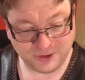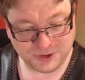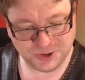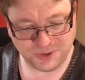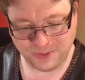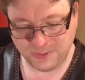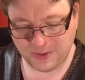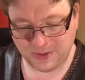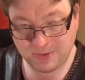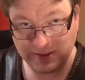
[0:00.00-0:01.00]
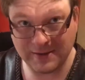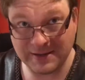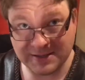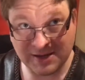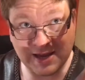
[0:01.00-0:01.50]
not sure whether
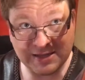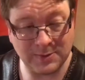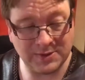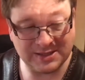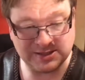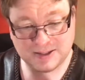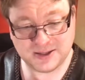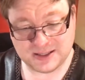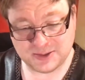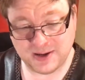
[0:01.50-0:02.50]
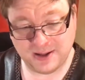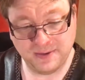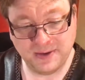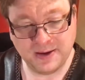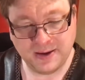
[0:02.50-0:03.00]
it's the case with this as well.